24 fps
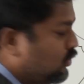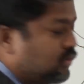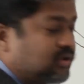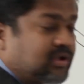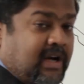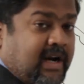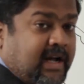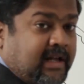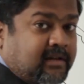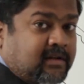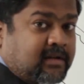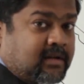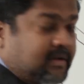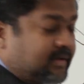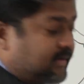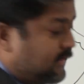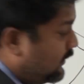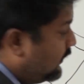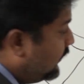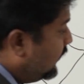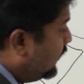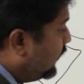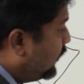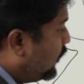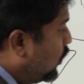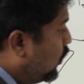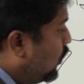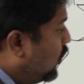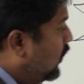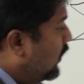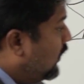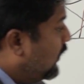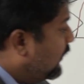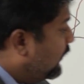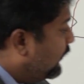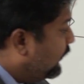Gujarat
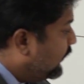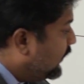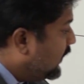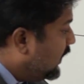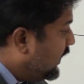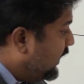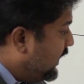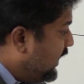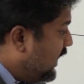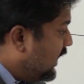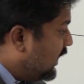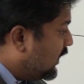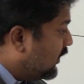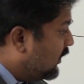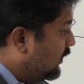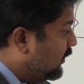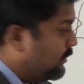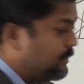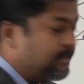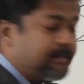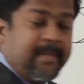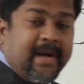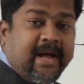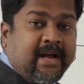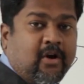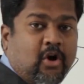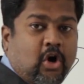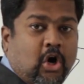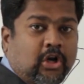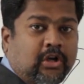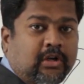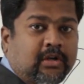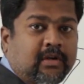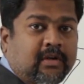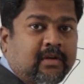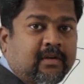to here
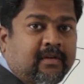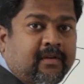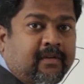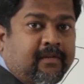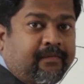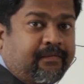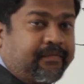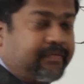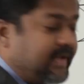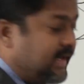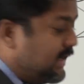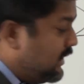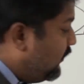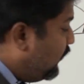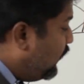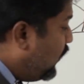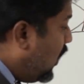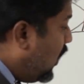Bengal. Then